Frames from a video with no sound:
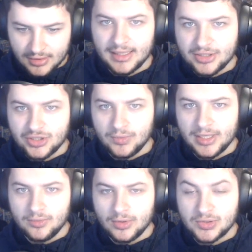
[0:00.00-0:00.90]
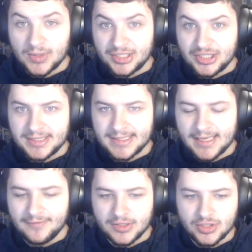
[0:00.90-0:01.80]
It'll ask you where you want to actually
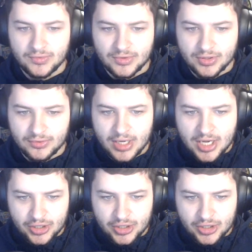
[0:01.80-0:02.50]
save it to so